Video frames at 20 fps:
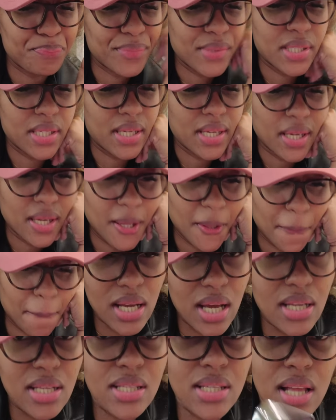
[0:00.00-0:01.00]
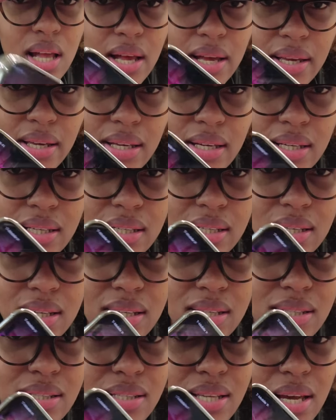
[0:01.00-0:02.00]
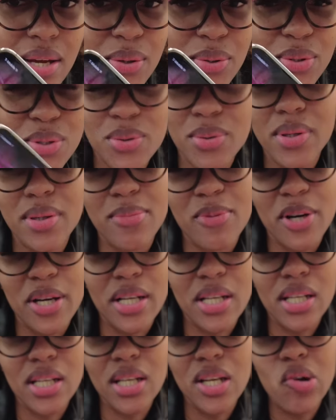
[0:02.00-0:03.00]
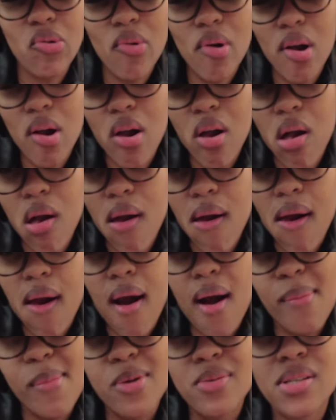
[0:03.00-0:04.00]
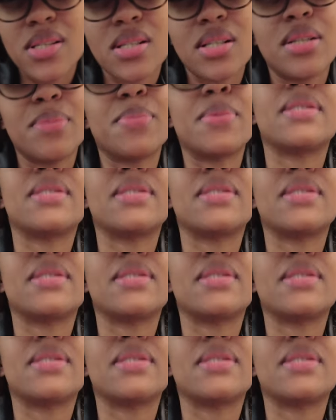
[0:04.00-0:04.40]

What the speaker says: today, and it's like 10:02 in the morning. Mama was up